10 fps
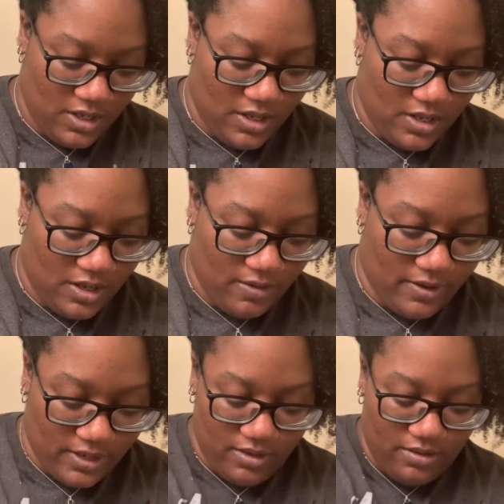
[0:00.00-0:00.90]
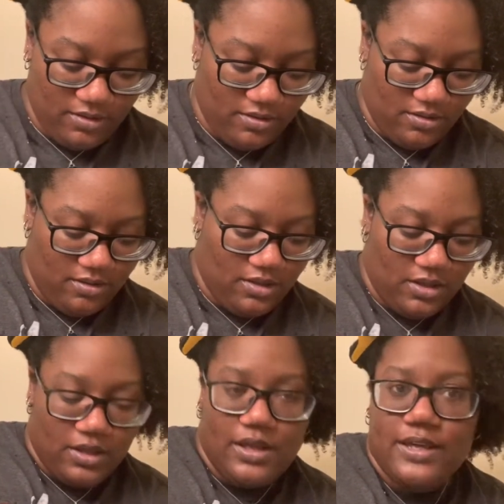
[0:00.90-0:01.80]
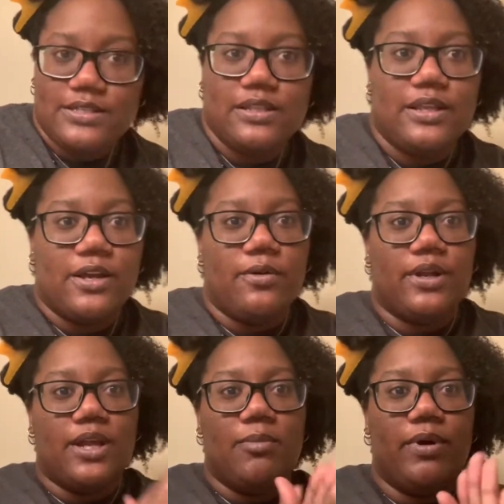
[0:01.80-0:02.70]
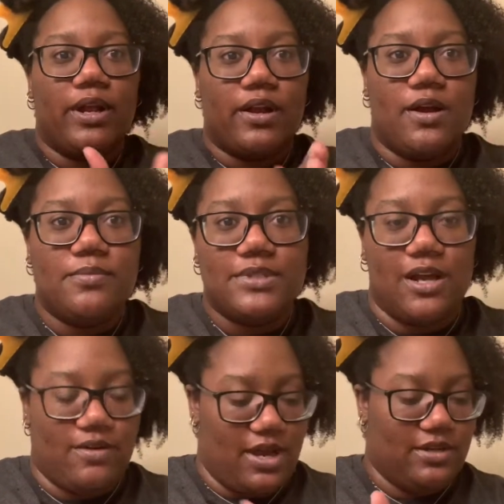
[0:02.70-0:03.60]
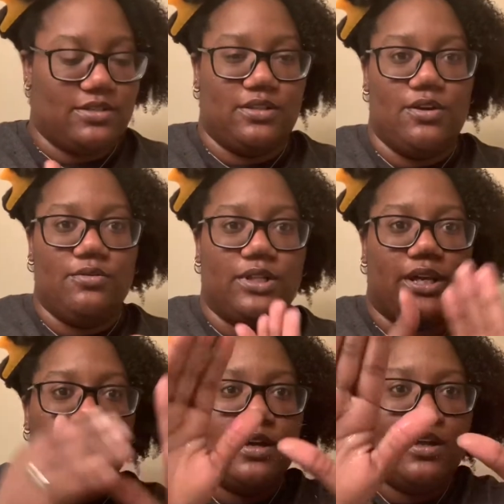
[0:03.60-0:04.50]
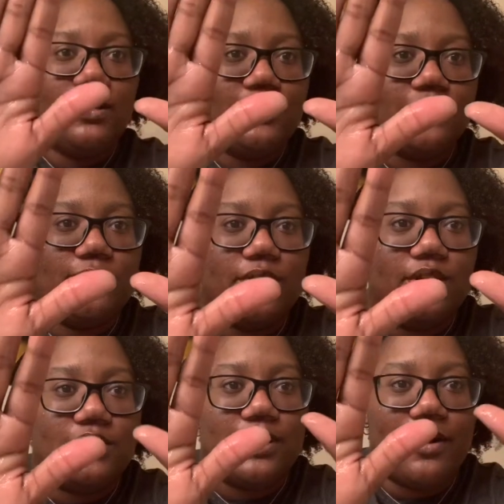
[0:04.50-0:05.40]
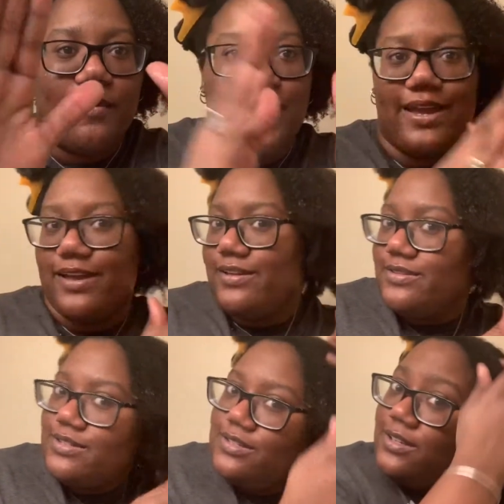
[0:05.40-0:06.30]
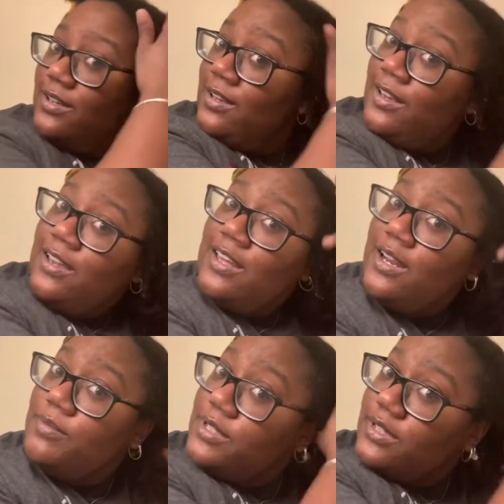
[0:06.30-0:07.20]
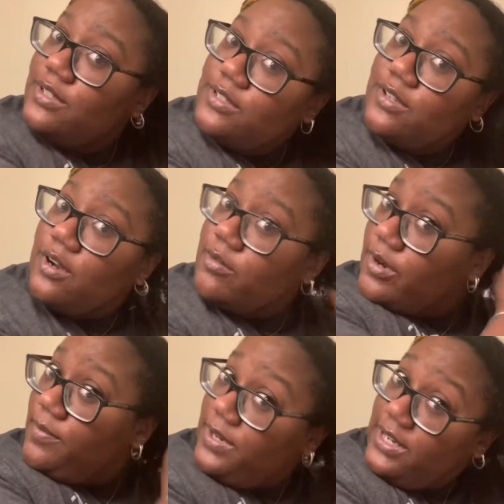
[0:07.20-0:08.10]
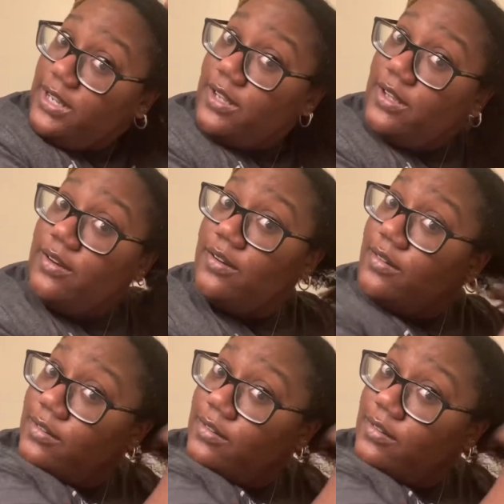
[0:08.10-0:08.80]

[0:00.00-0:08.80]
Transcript: it. Okay, it's liquidy, but it comes out kind of slowly. This is what it looks like on my hands. And I'm just gonna start rubbing it in.